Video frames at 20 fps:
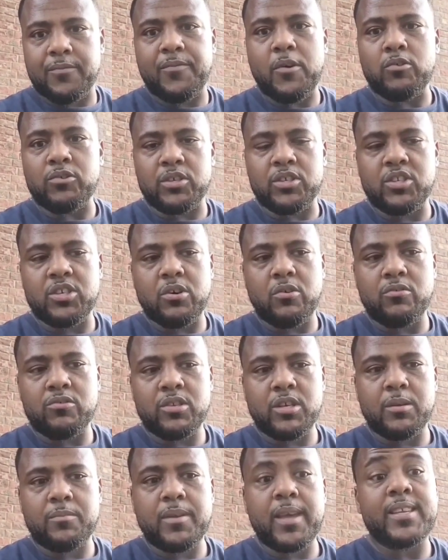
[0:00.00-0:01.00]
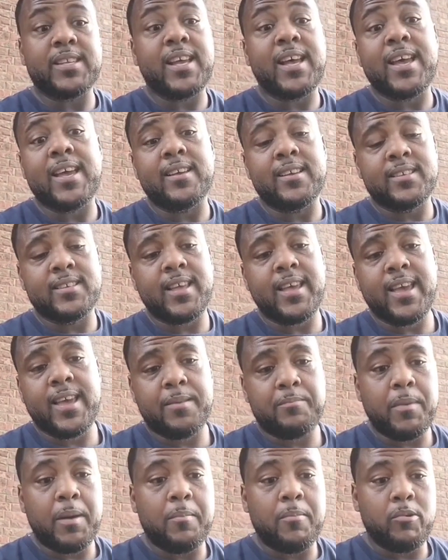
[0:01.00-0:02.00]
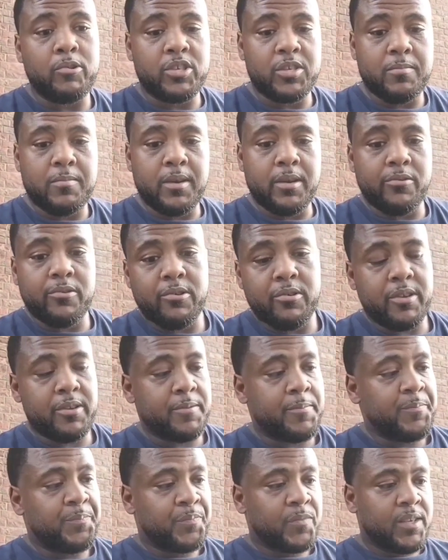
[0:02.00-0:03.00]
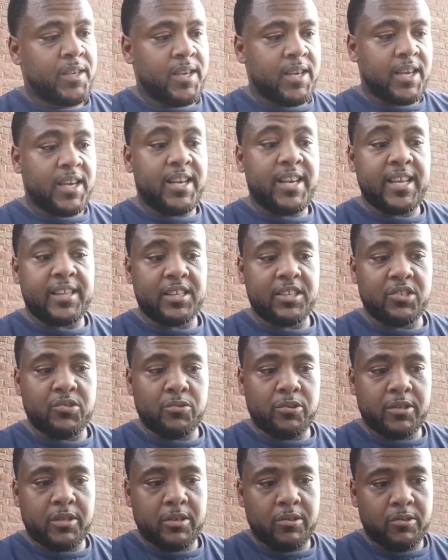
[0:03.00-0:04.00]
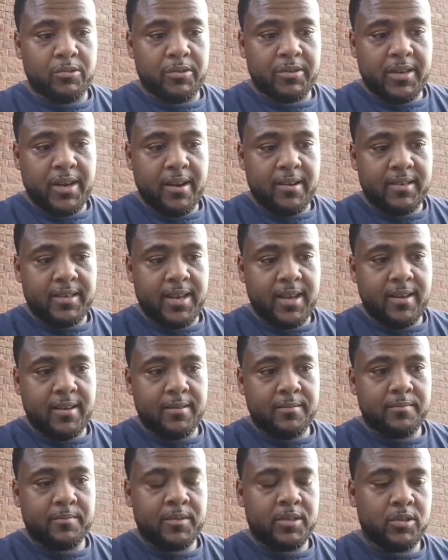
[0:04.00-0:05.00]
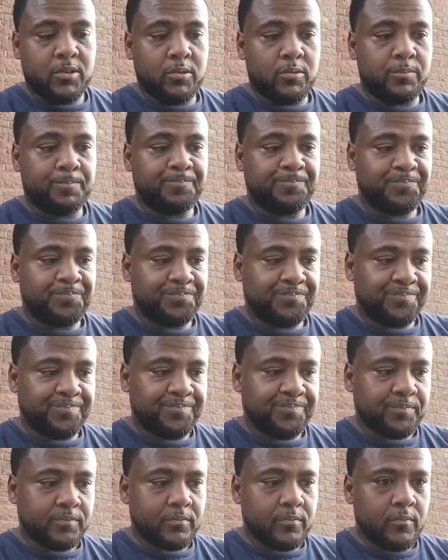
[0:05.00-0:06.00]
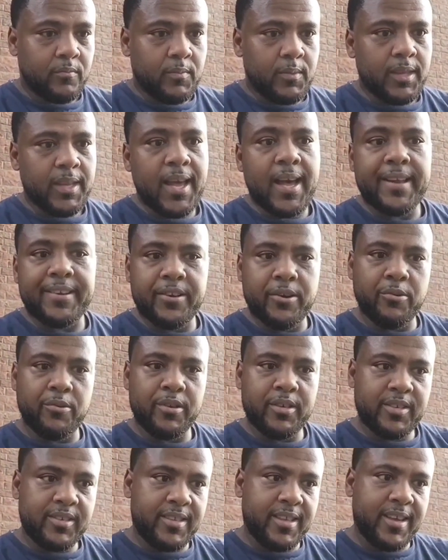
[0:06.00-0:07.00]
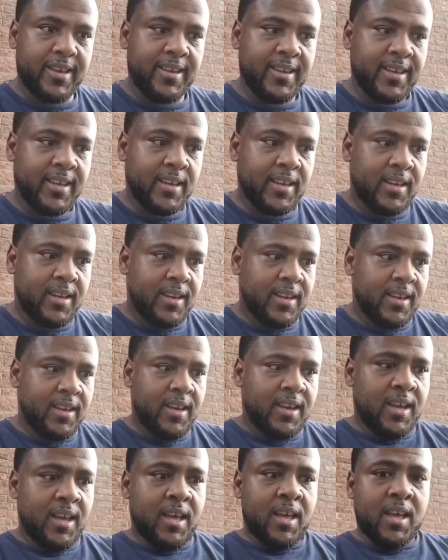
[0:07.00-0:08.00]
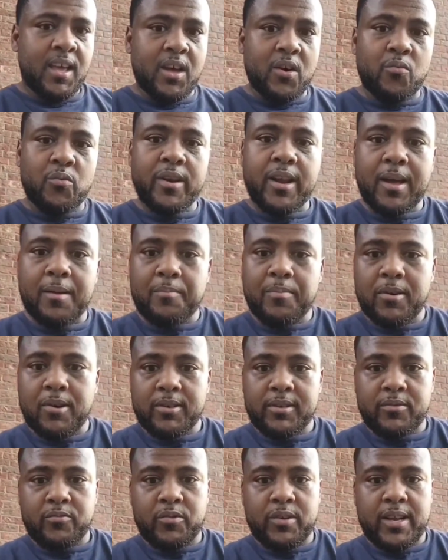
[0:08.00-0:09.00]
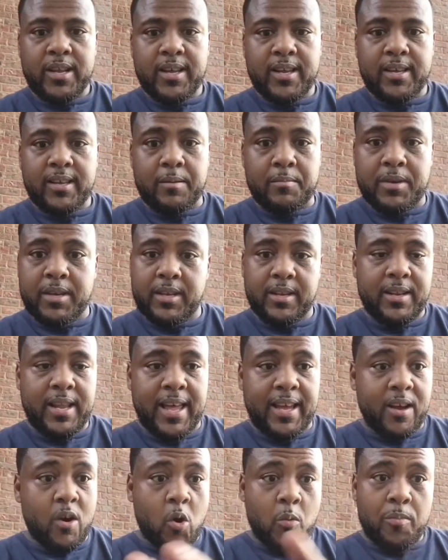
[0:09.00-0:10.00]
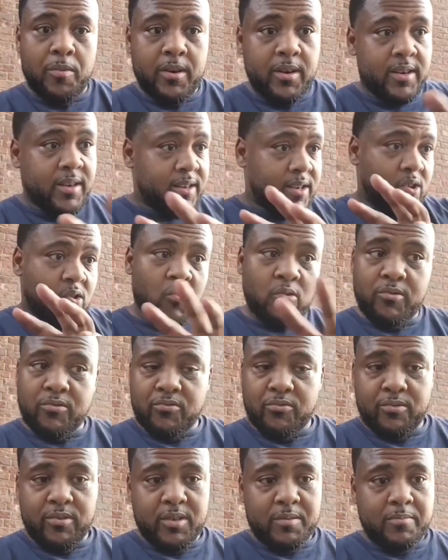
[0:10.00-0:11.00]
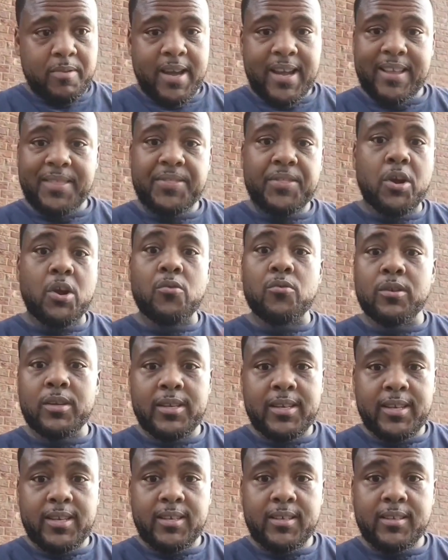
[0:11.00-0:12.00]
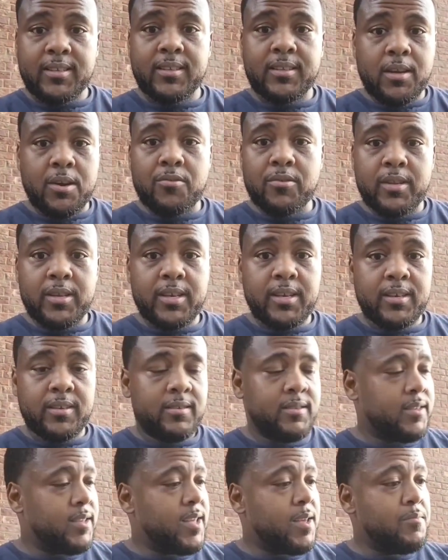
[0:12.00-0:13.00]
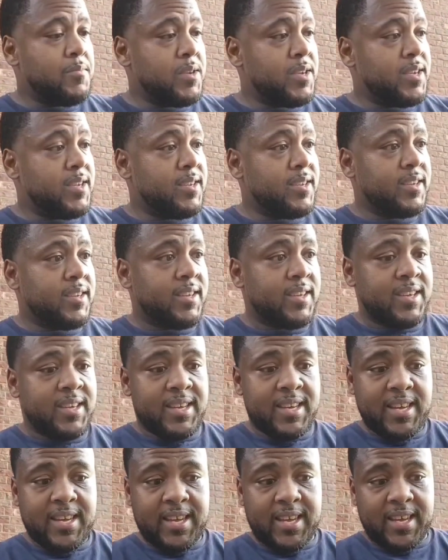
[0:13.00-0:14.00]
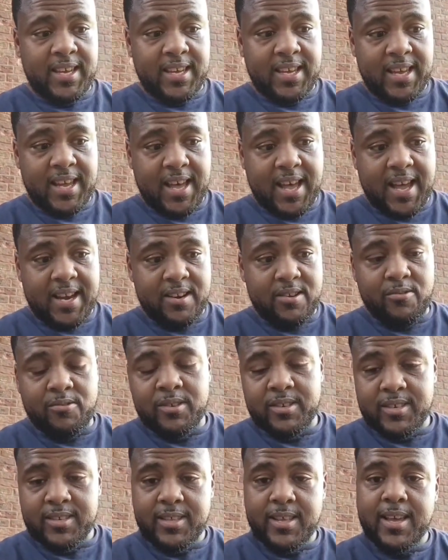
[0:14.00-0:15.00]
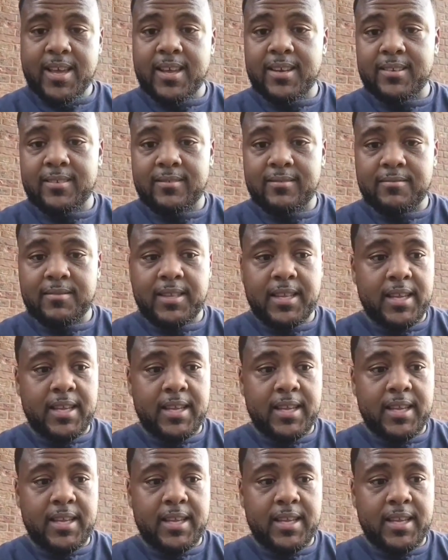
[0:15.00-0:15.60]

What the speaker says: the voltage goes up, as I had my multimeter on it, connected to it the whole entire time. So I noticed that when I mean, like opening and going through this bike thoroughly, I mean, I noticed that